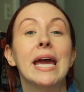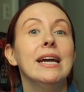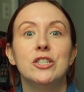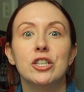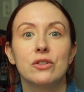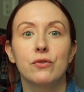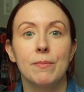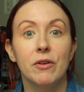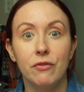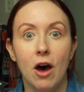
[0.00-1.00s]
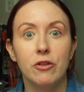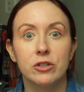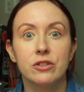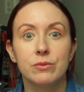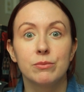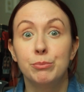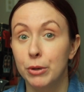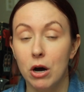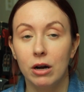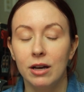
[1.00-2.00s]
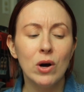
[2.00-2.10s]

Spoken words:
pages from the father's book.